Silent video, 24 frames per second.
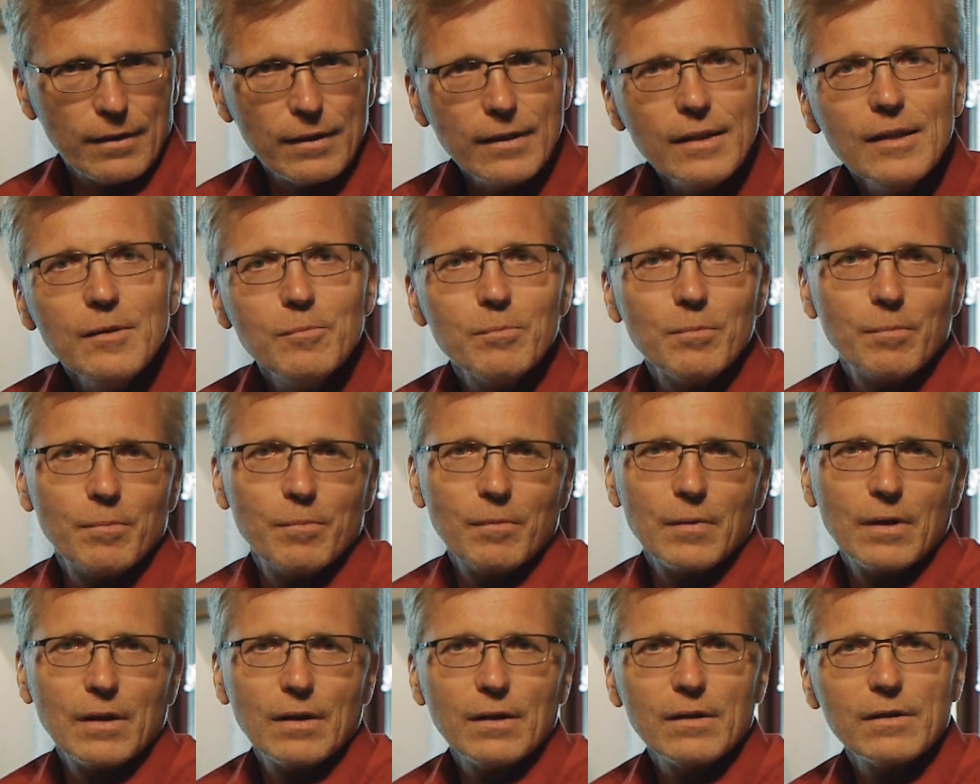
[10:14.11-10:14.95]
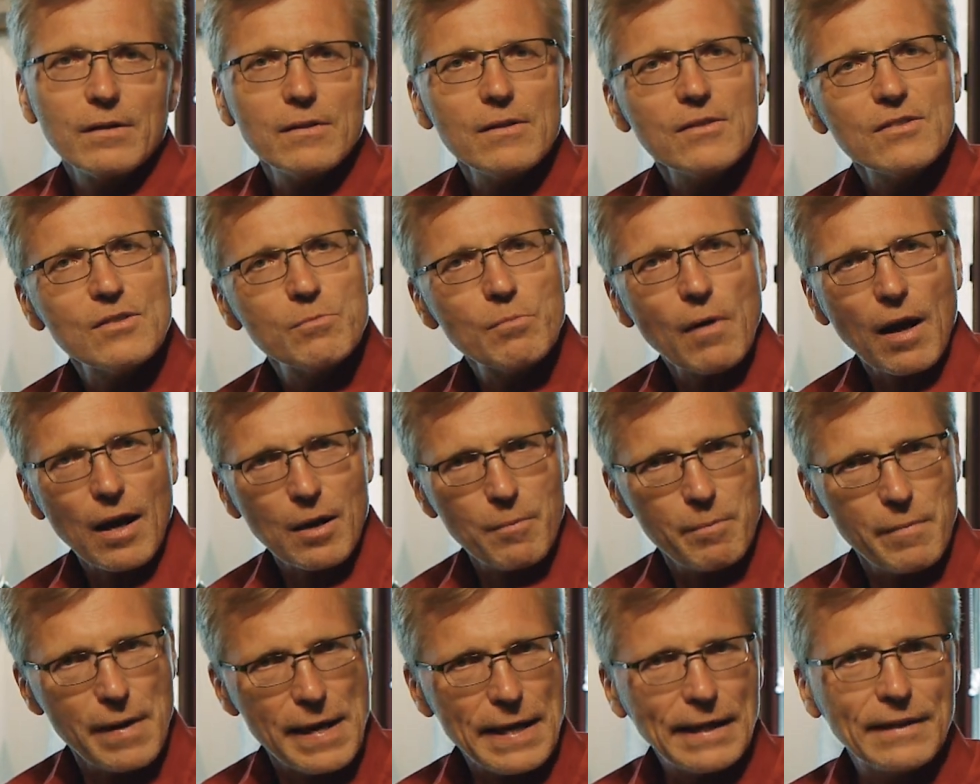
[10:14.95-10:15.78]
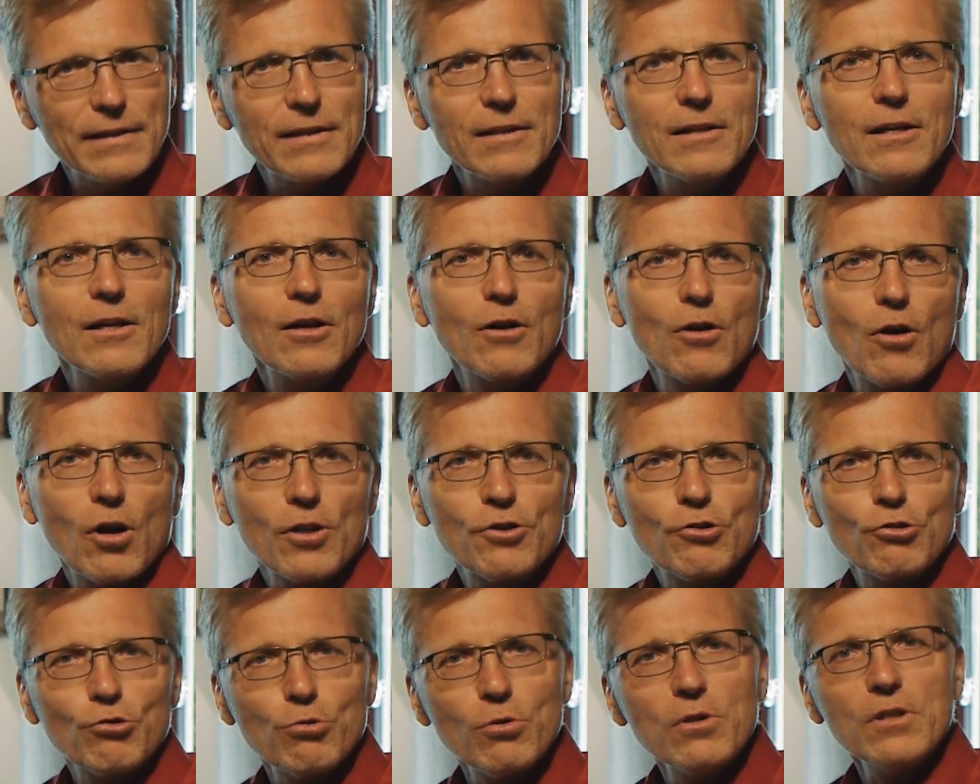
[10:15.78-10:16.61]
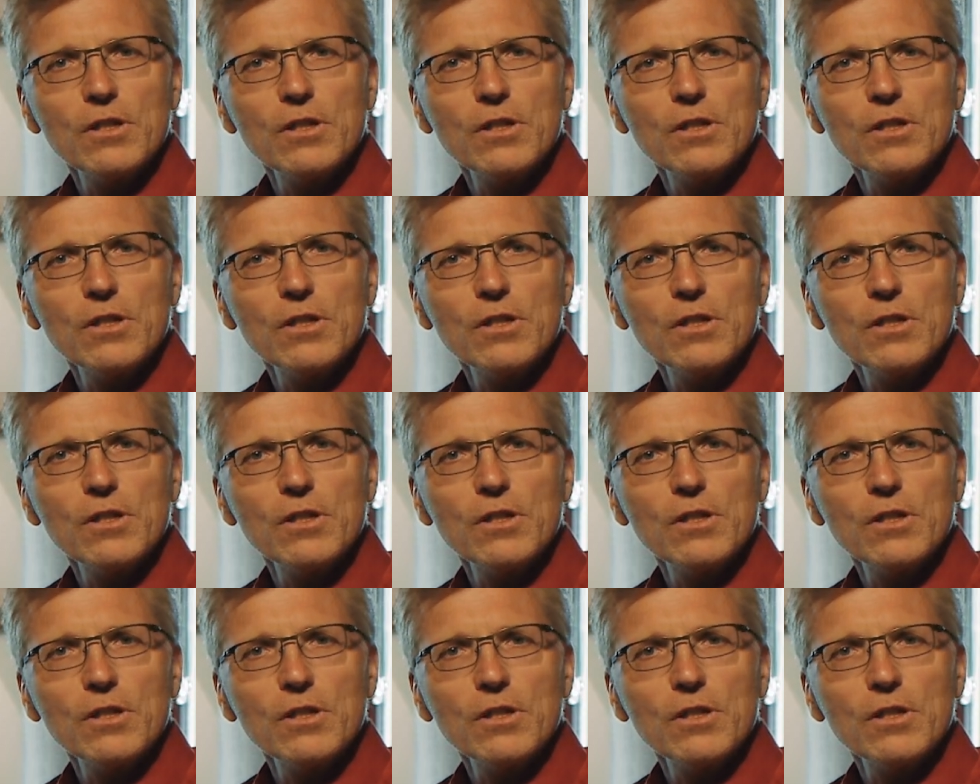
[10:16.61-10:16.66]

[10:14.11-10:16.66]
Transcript: To him, the Almighty God,